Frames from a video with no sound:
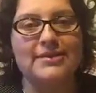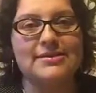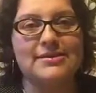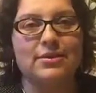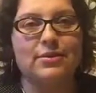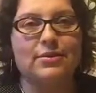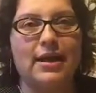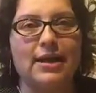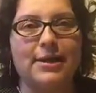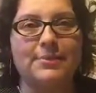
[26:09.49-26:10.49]
So
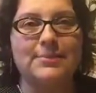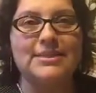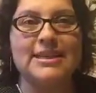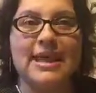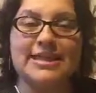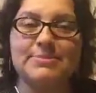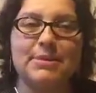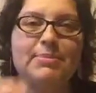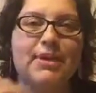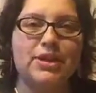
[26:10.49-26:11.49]
today it's been
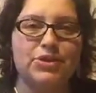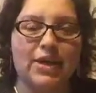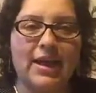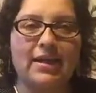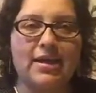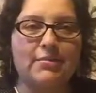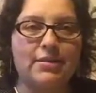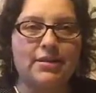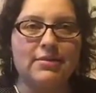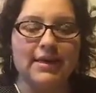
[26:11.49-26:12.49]
a pleasure hanging out
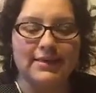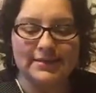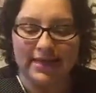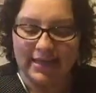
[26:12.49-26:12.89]
with you guys.